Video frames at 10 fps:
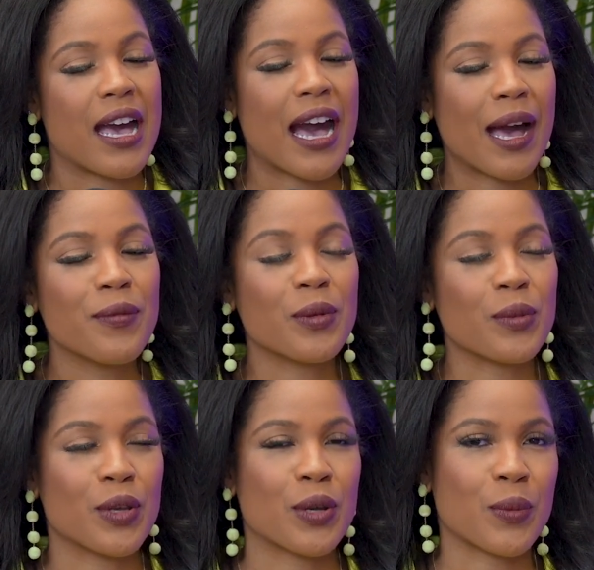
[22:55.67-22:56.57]
I'm
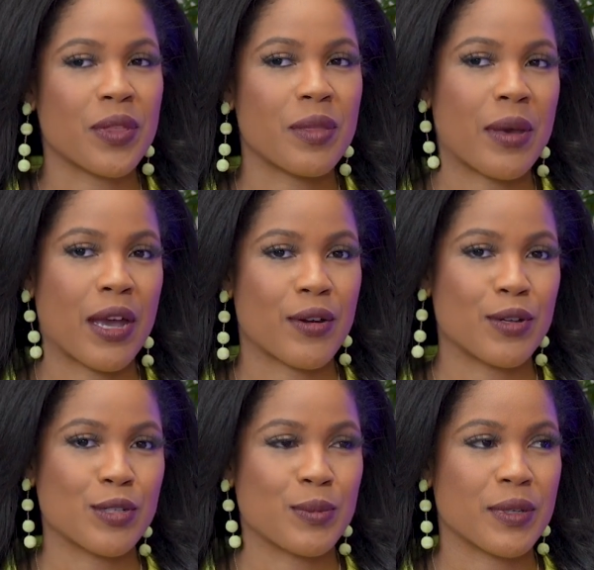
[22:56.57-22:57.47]
familiar with the
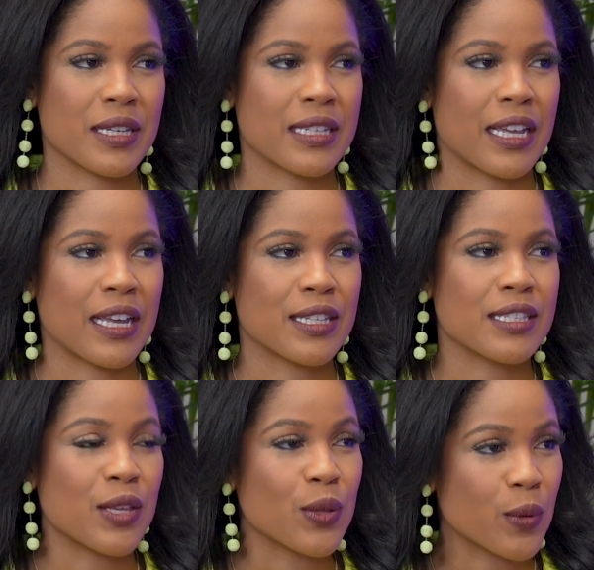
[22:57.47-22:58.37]
background just because like I
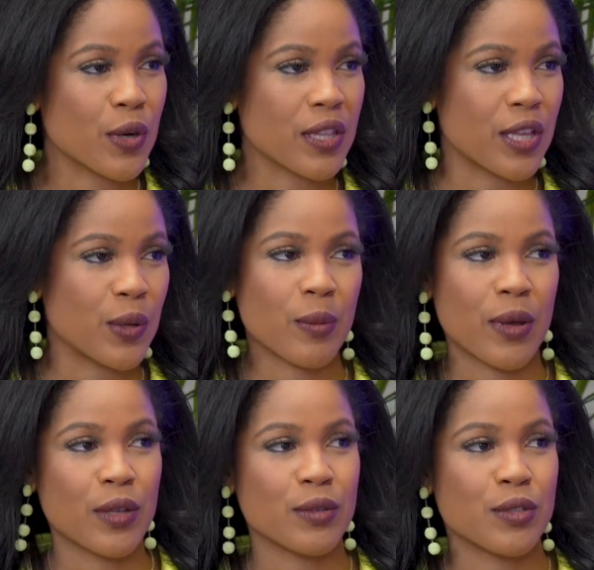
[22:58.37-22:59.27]
see the work that you and
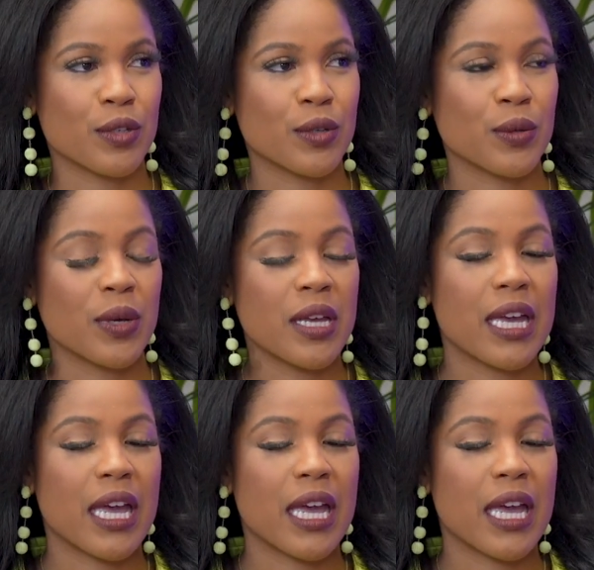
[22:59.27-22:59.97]
Michael do,